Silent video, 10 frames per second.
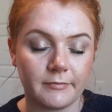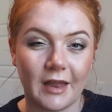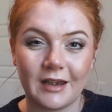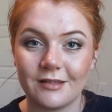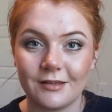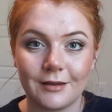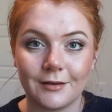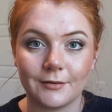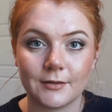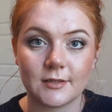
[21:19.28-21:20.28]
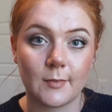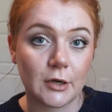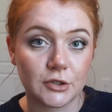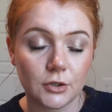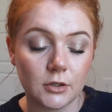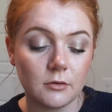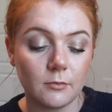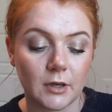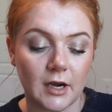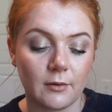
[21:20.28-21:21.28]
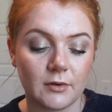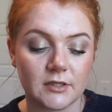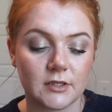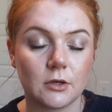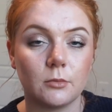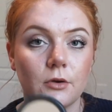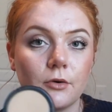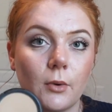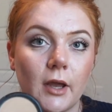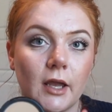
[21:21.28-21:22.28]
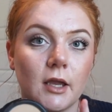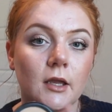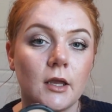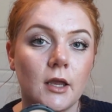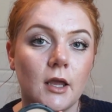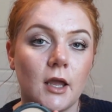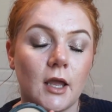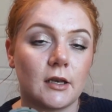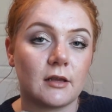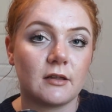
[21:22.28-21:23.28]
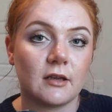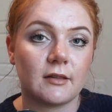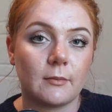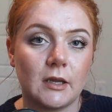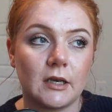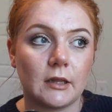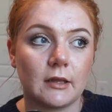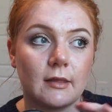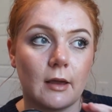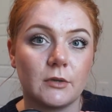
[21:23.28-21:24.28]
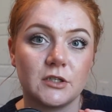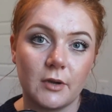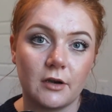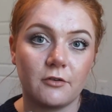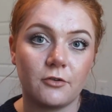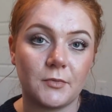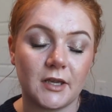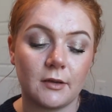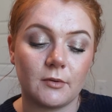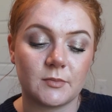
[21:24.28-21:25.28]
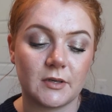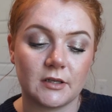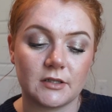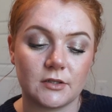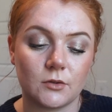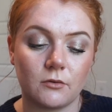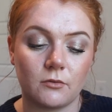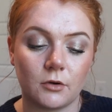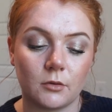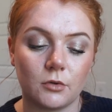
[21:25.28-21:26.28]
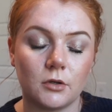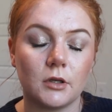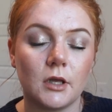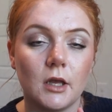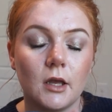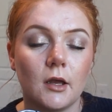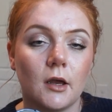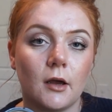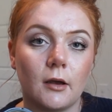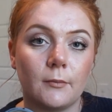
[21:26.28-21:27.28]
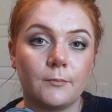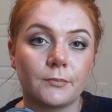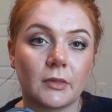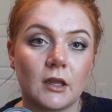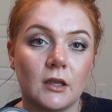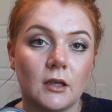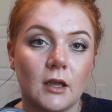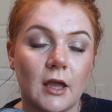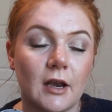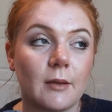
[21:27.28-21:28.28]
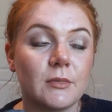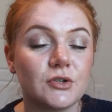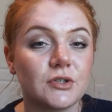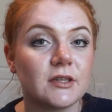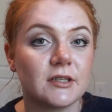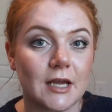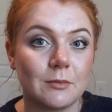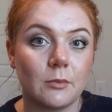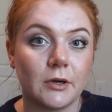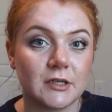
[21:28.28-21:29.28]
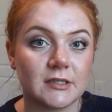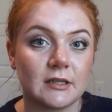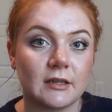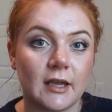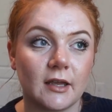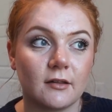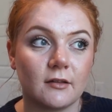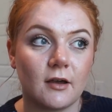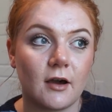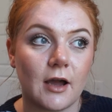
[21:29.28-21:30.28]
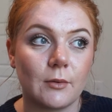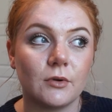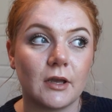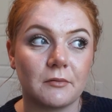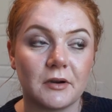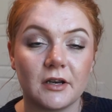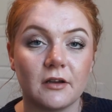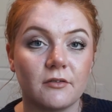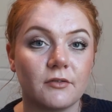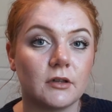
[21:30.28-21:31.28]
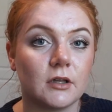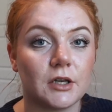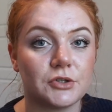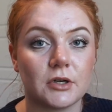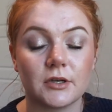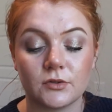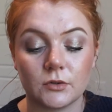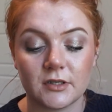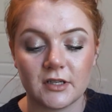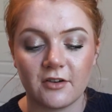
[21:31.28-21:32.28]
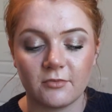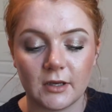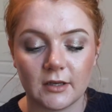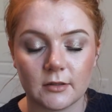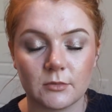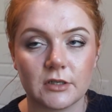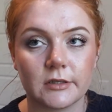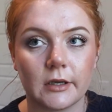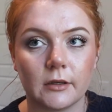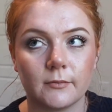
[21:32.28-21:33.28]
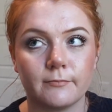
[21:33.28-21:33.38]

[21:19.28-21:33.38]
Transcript: anything special, but I was so blown away, and I think that made it like that much better for me was because it's so affordable. And I'm usually the type of person, like, I will get rid of a lot of drugstore stuff because I'm just like,